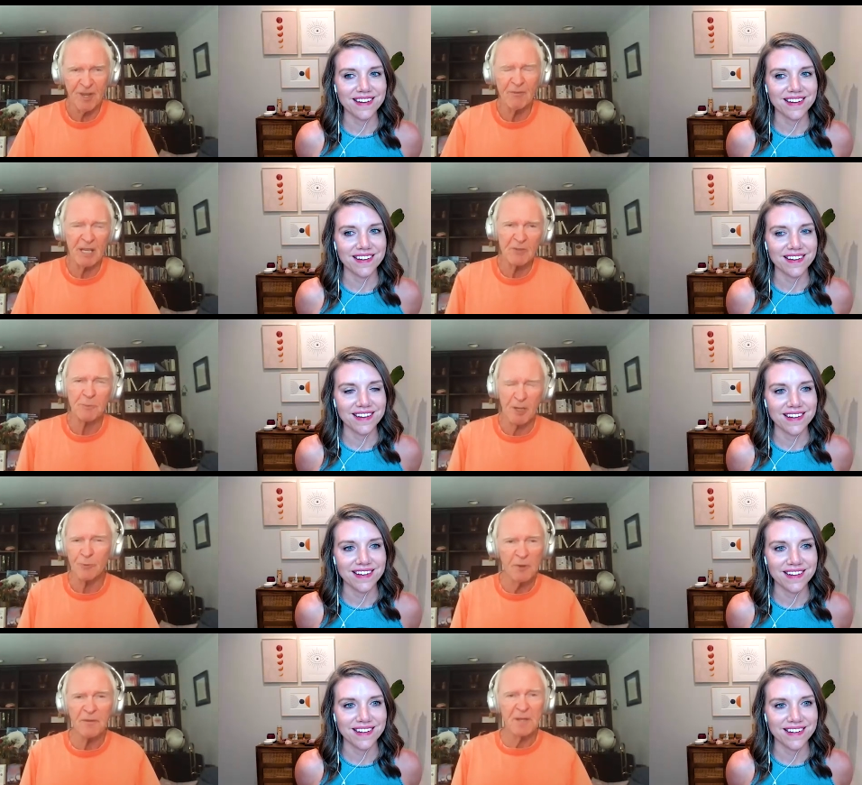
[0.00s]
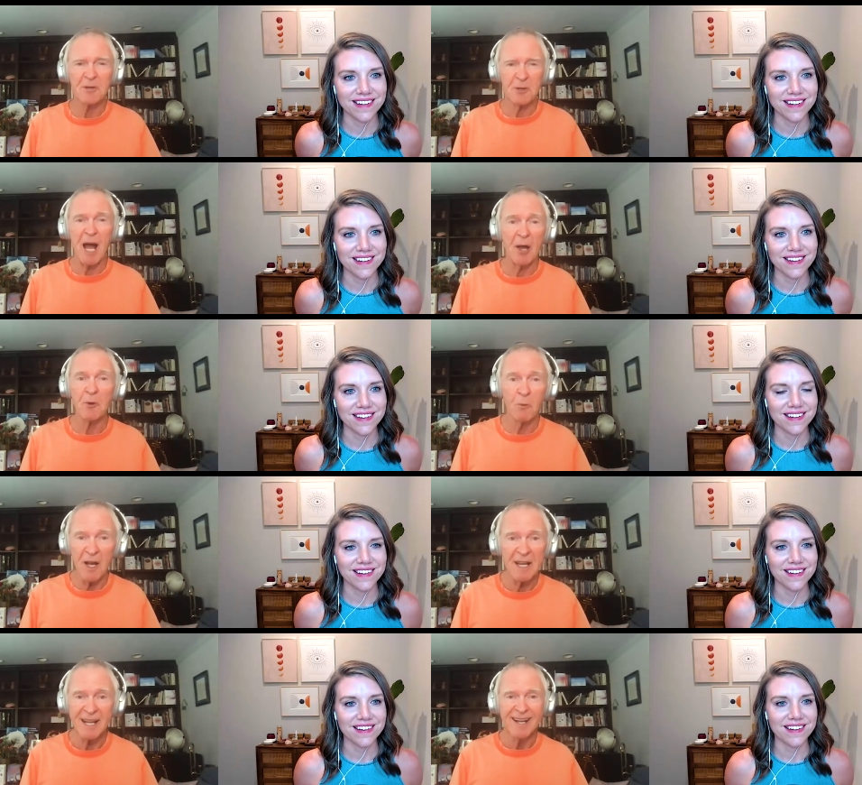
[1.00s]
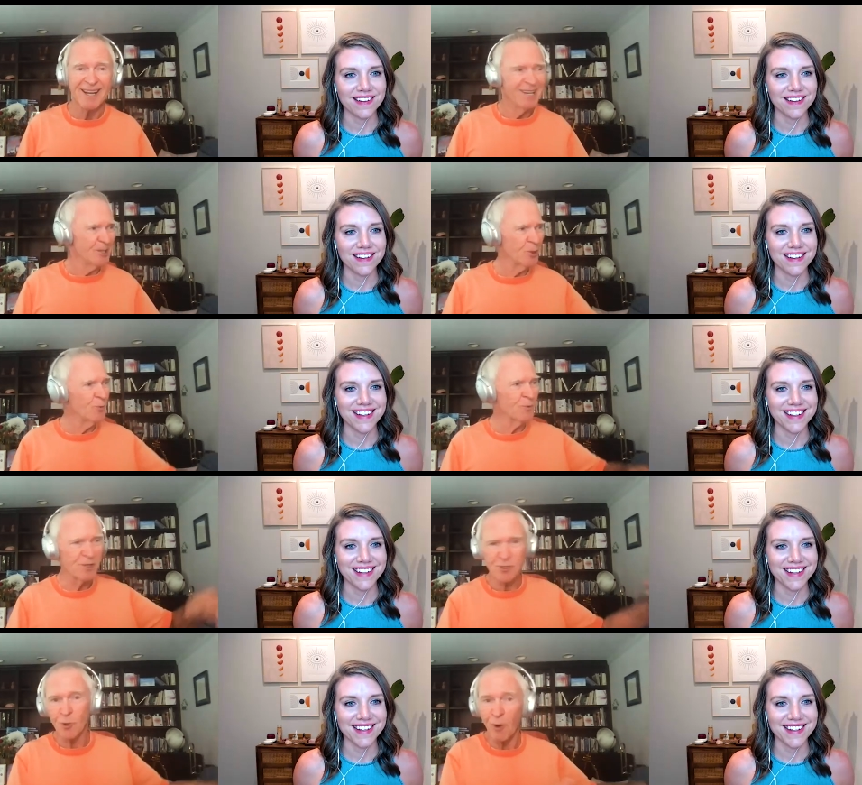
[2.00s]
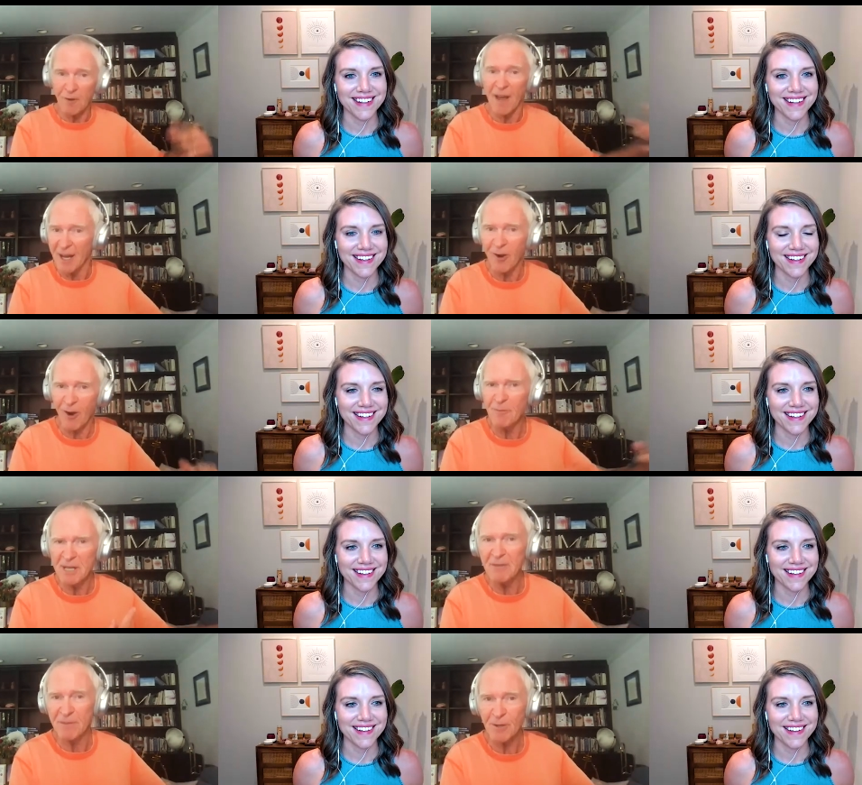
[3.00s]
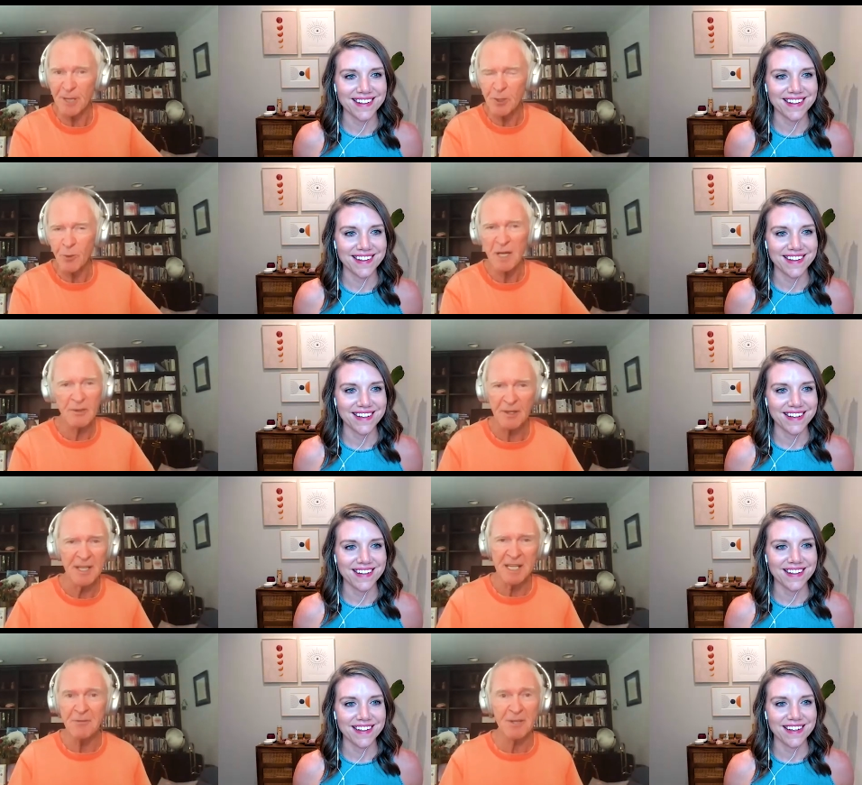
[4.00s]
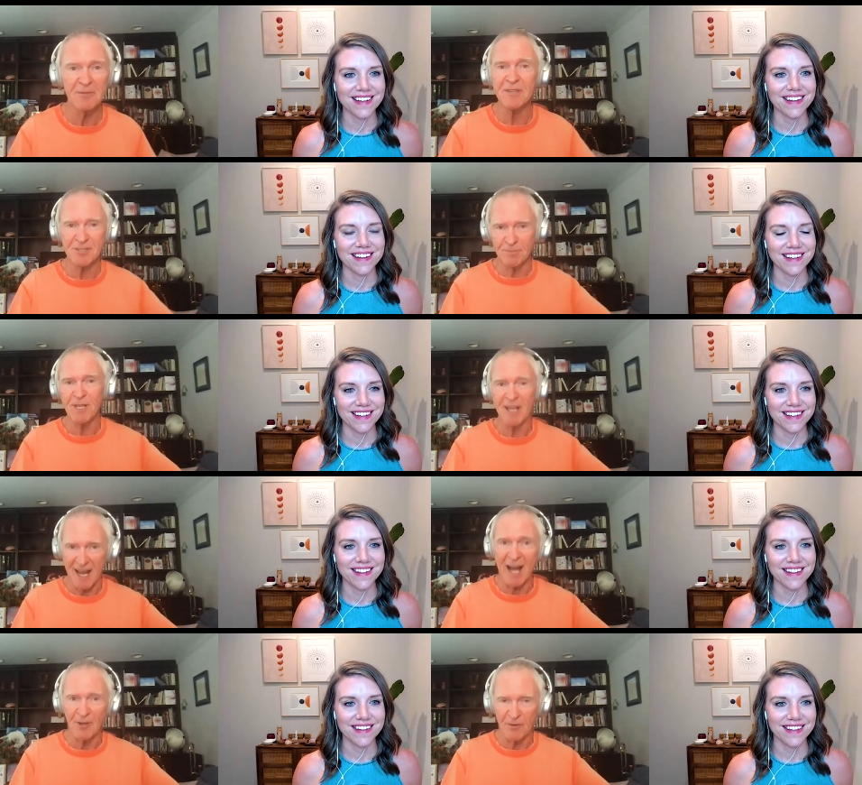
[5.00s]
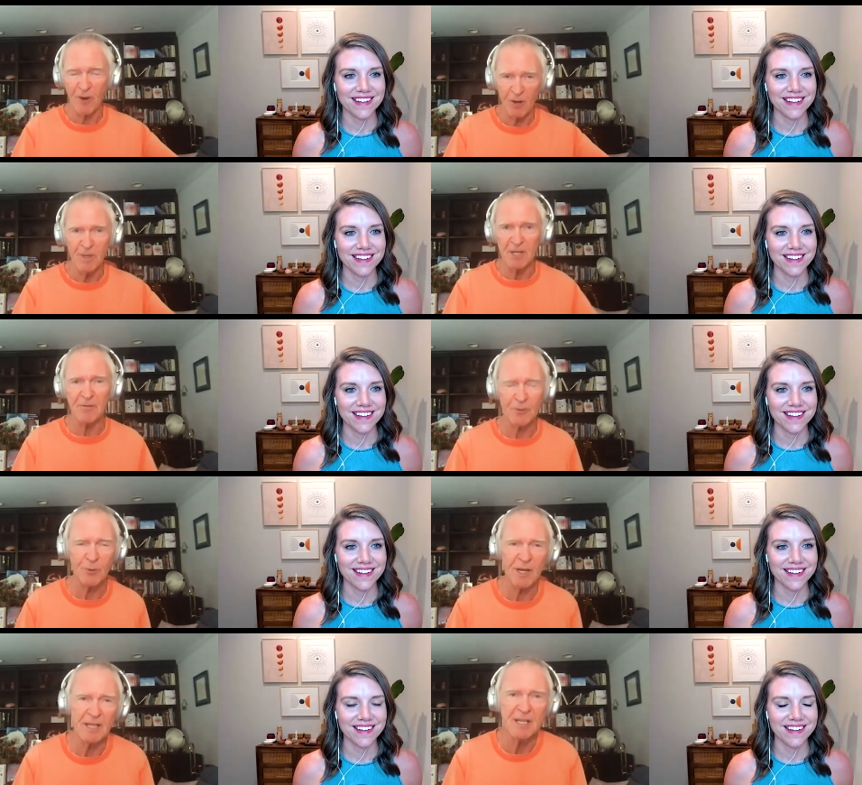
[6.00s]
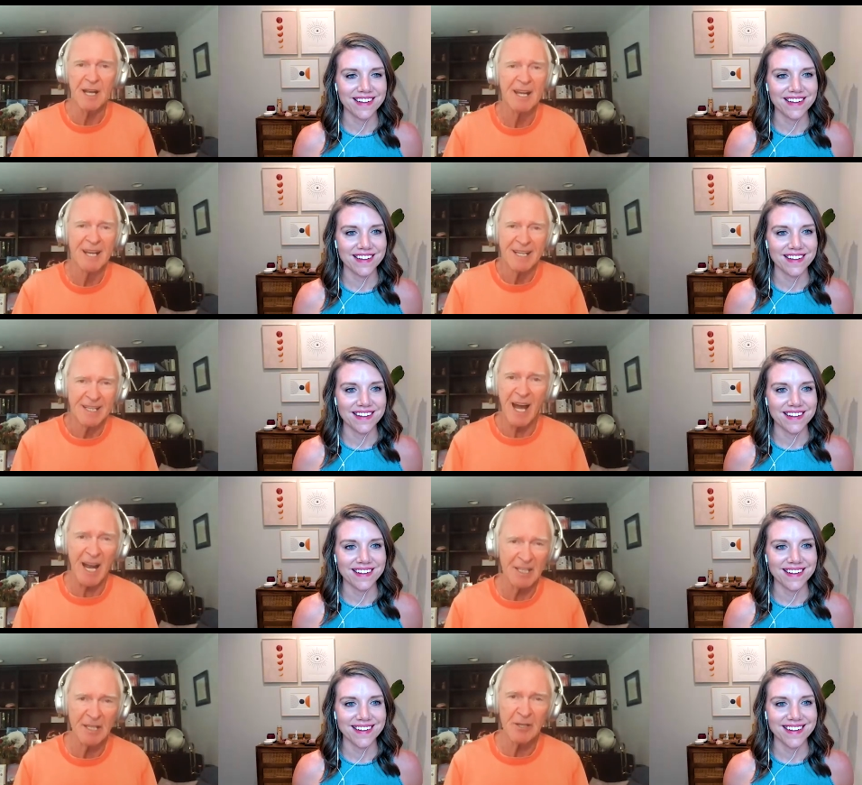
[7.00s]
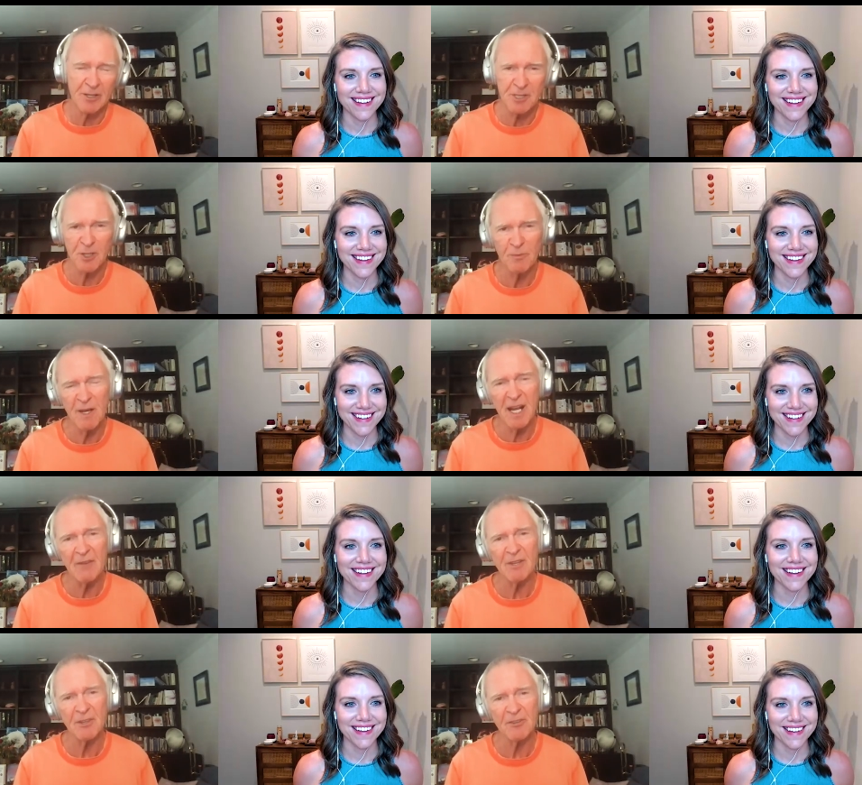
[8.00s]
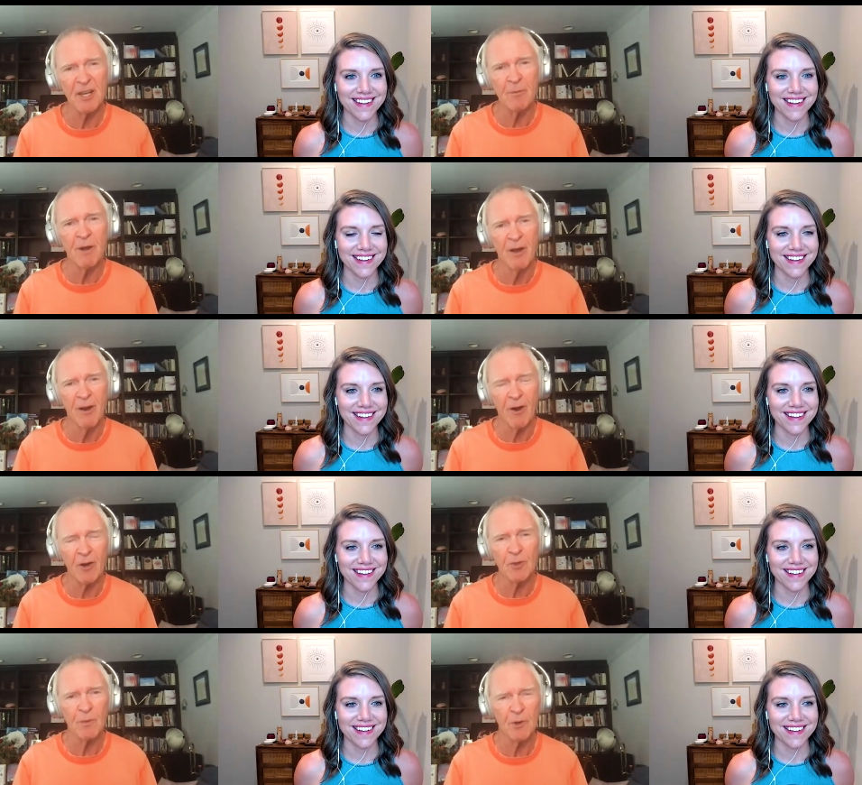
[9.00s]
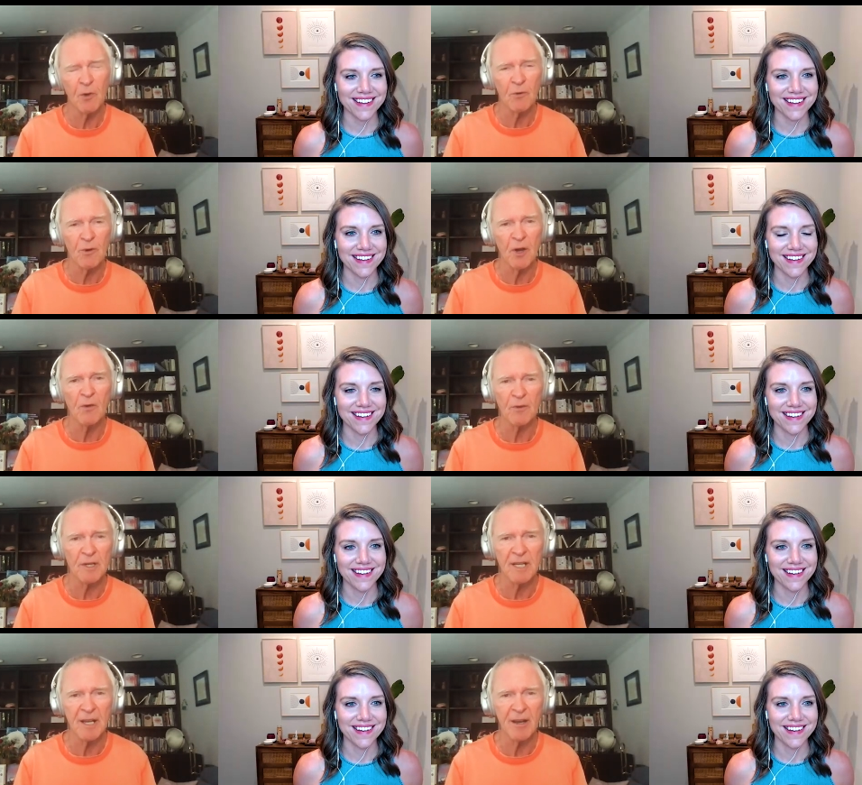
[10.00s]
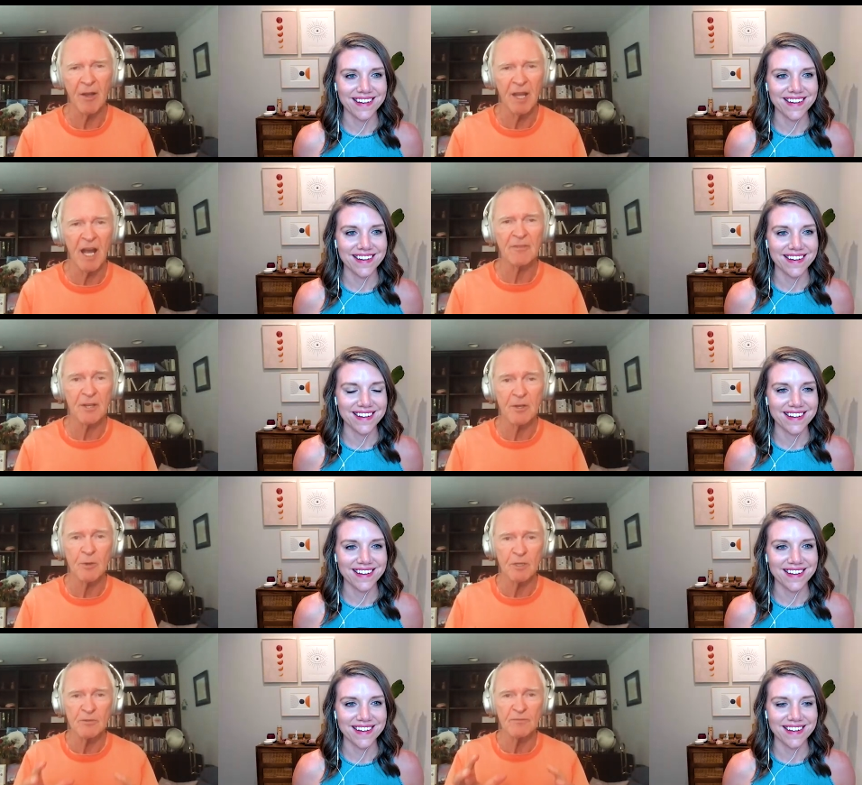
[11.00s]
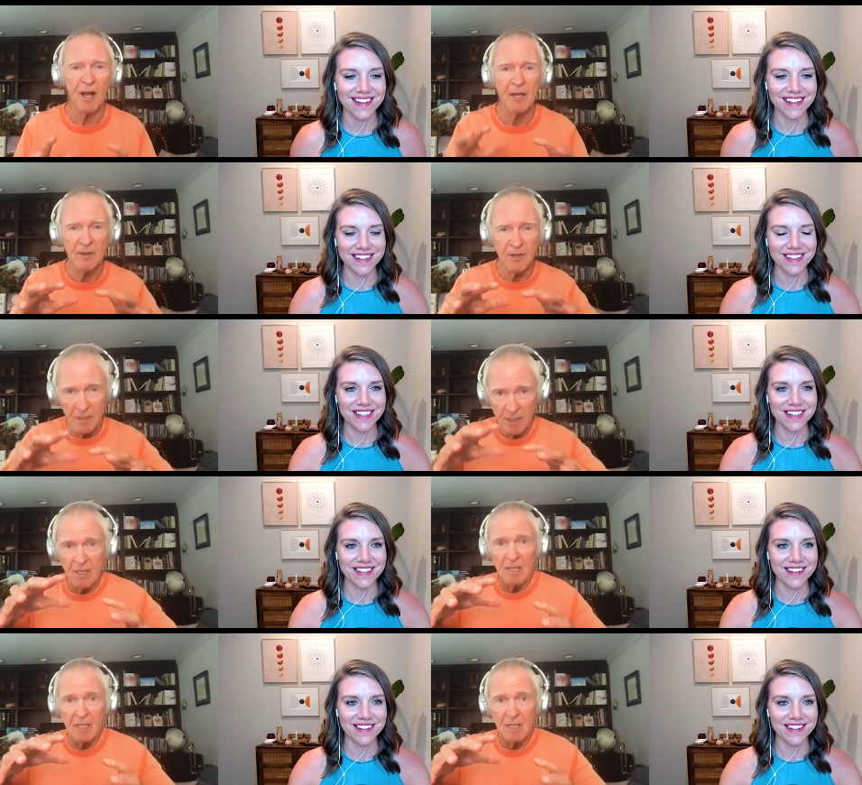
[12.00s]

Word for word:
Speaker 1: Loving, is because we figured out a way to restore that harmony very quickly, even if it's been out of harmony for 29 years and you've been having the same argument over and over again. All you have to do is follow the